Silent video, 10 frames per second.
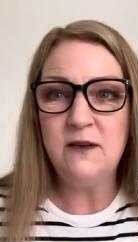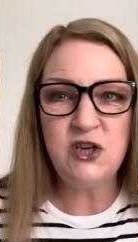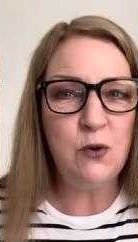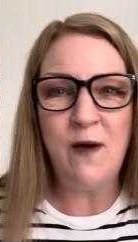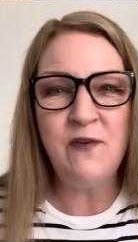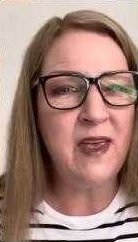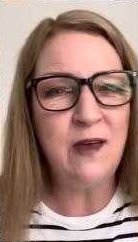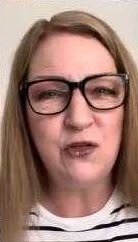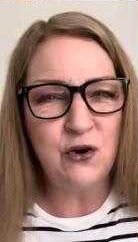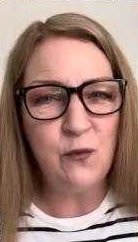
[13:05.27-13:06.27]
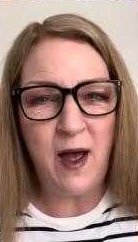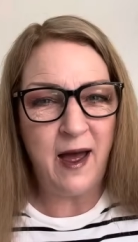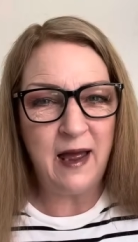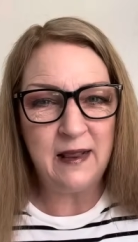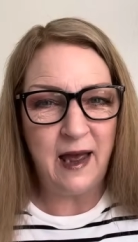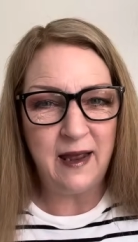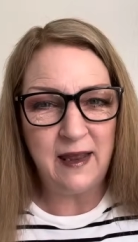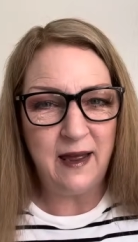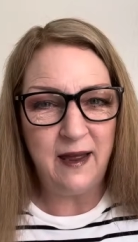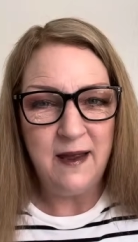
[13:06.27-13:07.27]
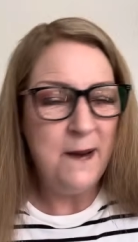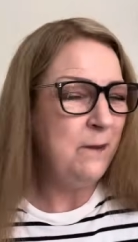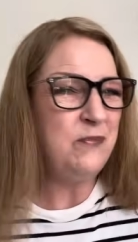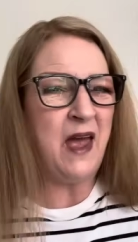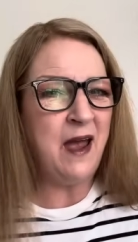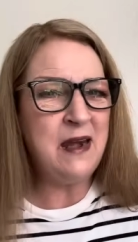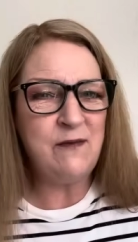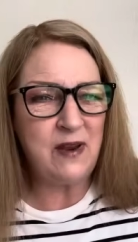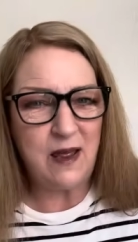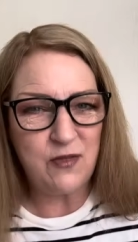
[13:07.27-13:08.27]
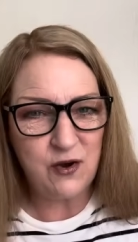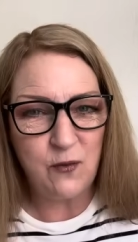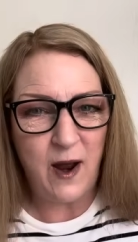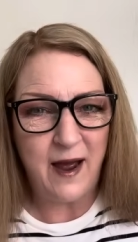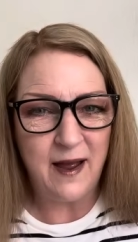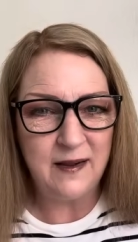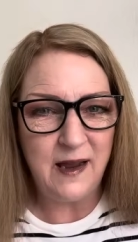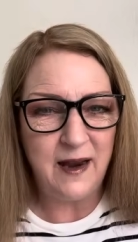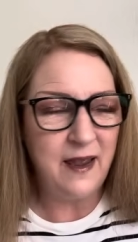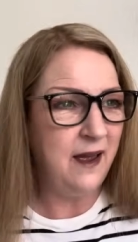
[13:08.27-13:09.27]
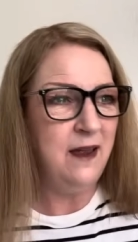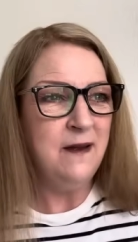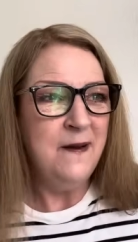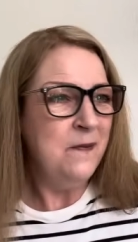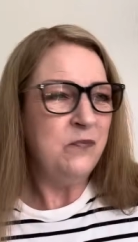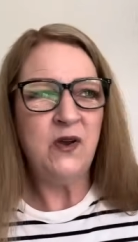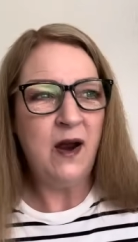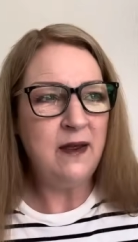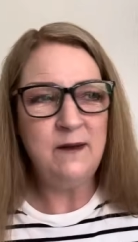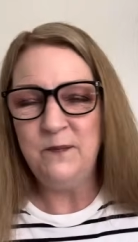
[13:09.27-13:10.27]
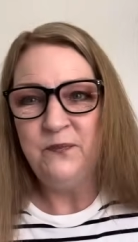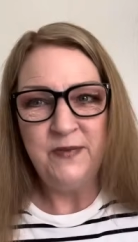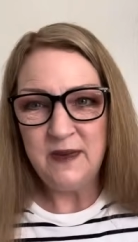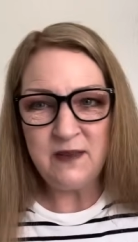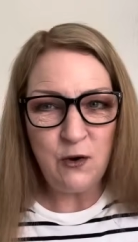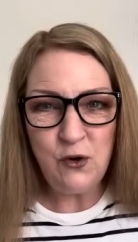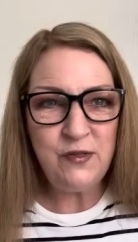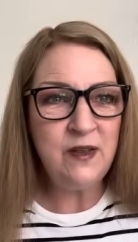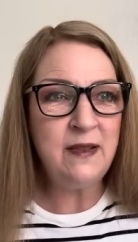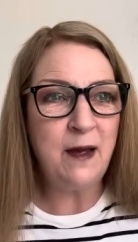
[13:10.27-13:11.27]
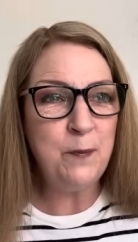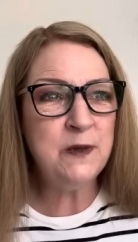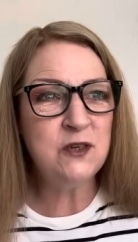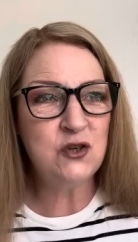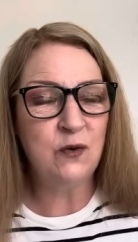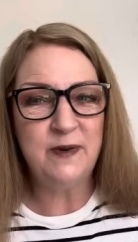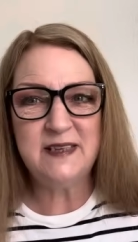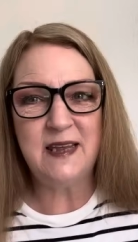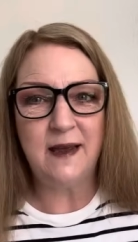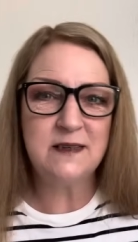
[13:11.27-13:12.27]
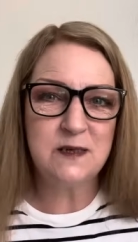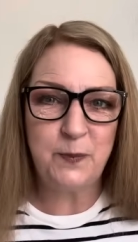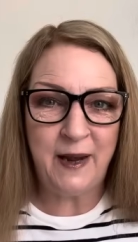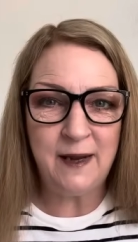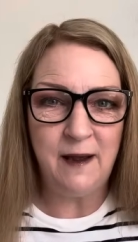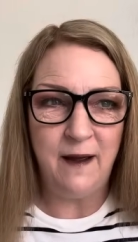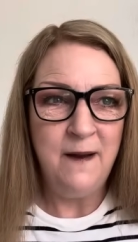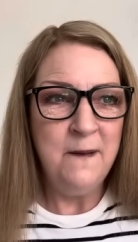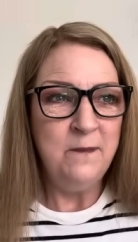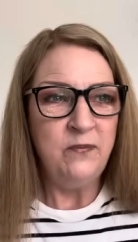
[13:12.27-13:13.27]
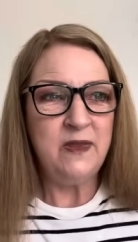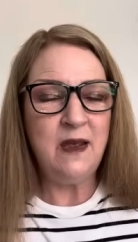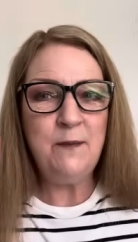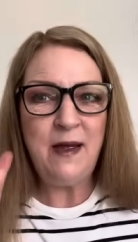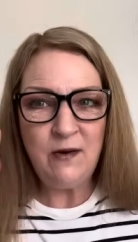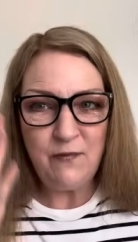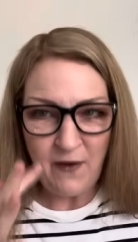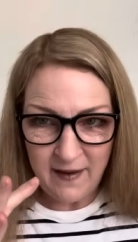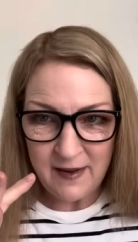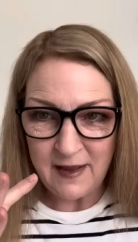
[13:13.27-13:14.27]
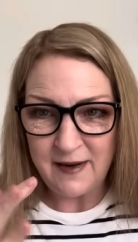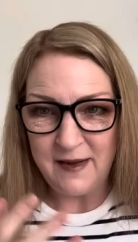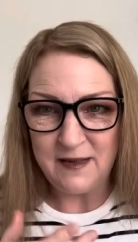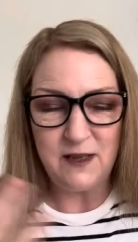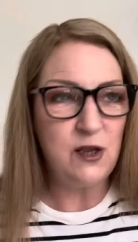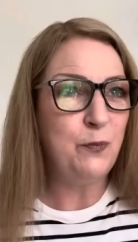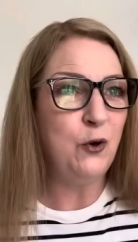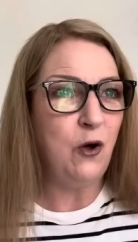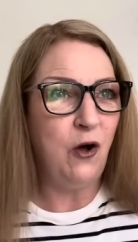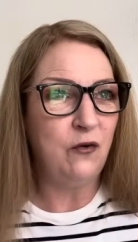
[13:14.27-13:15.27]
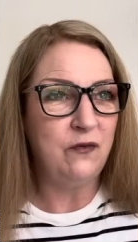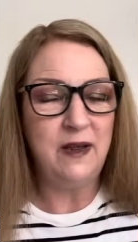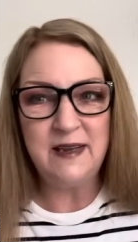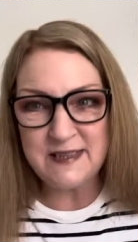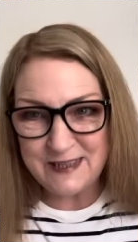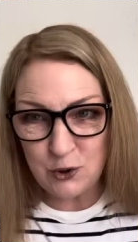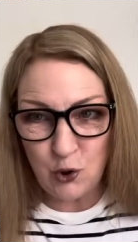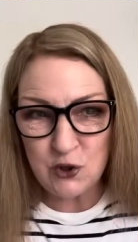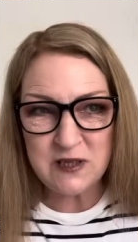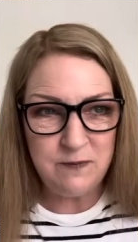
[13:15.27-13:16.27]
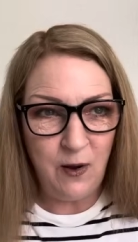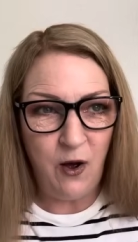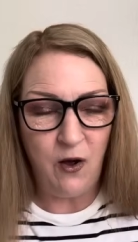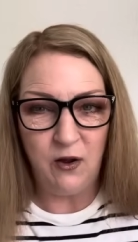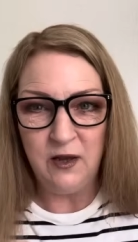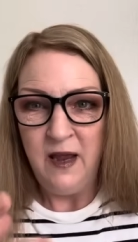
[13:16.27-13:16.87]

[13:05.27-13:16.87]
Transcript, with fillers: Do you ever get through a highlighter? I never get through a highlighter. Right, the only thing that happens to them is they expire. The amount of highlighter that you put on is so small.